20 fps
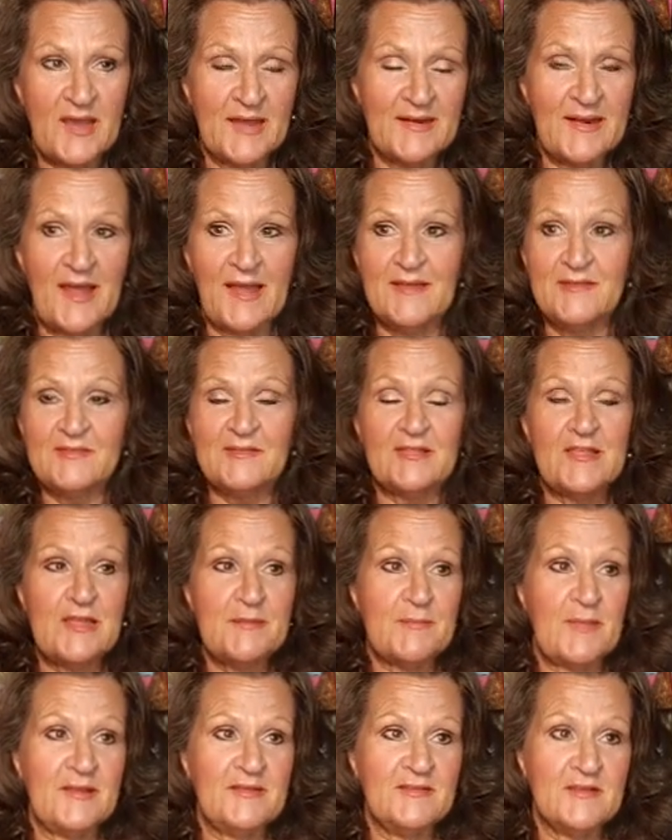I'd
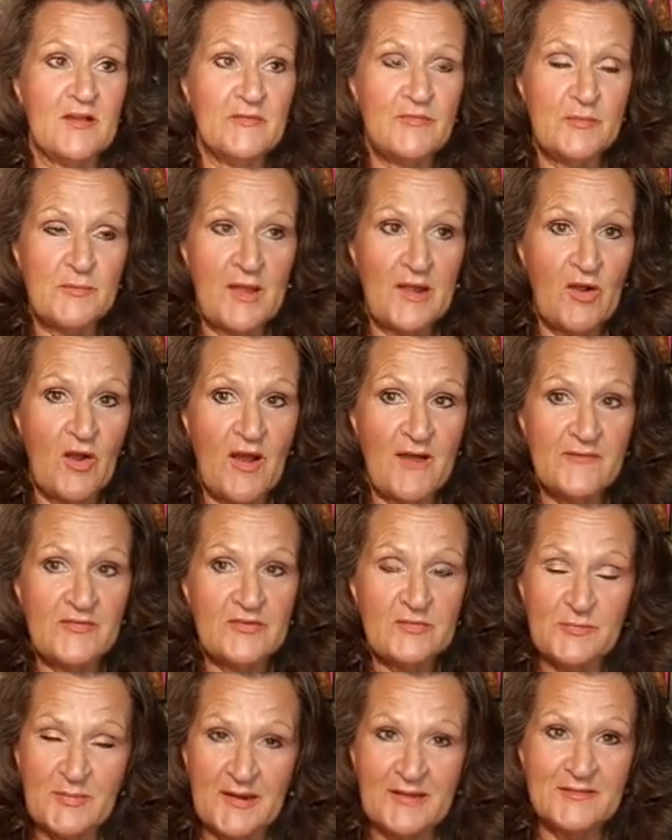isolate myself in my
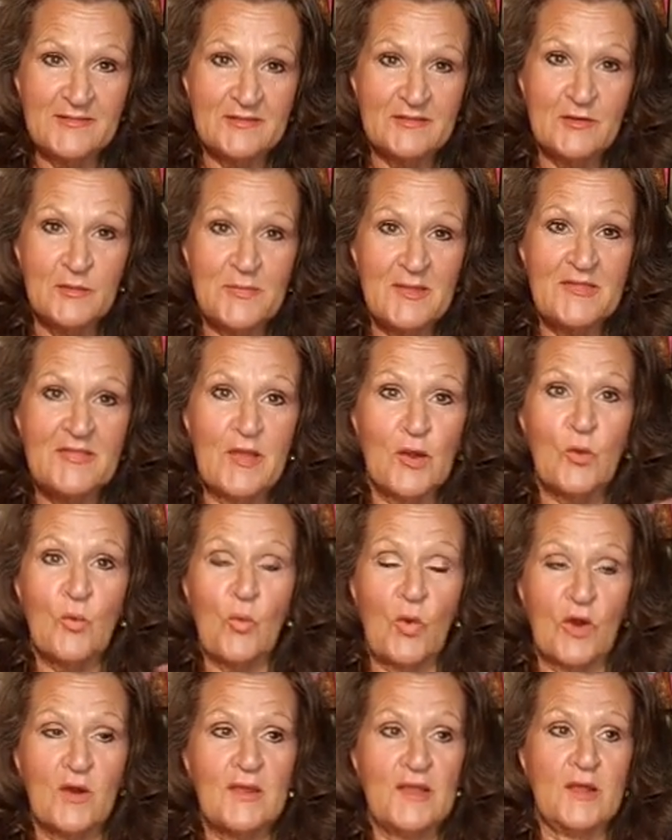office, but I'd still be there
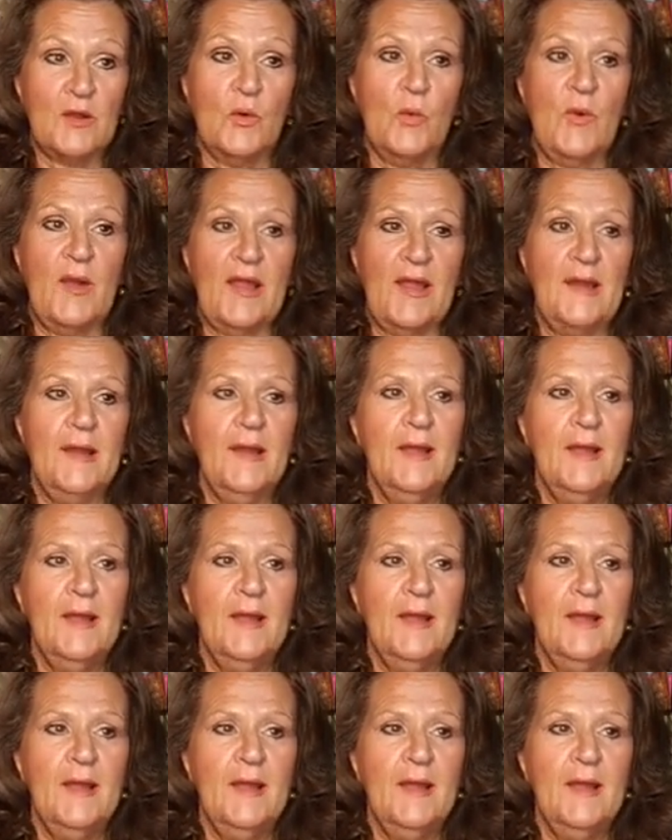working away.